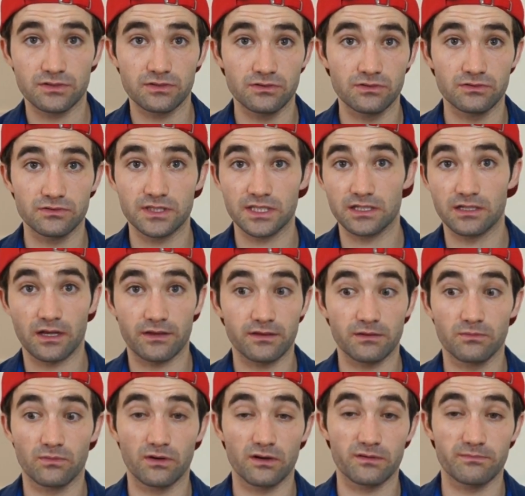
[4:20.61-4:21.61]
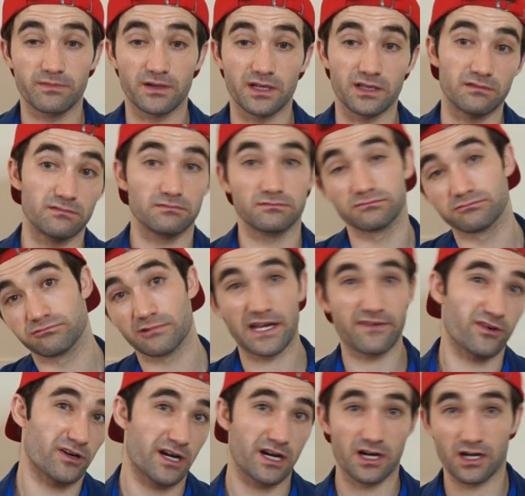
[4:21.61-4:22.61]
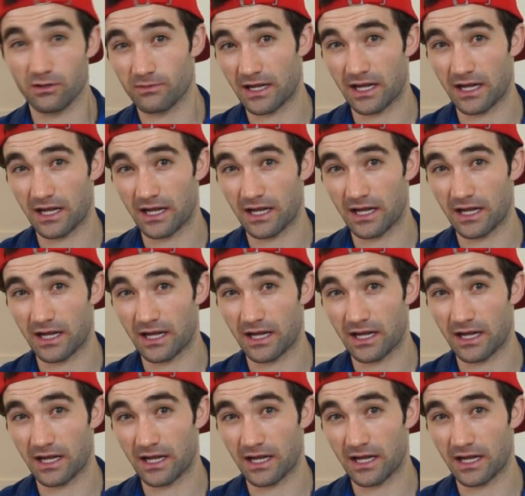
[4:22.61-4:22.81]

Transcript: who did nothing more but wave her hair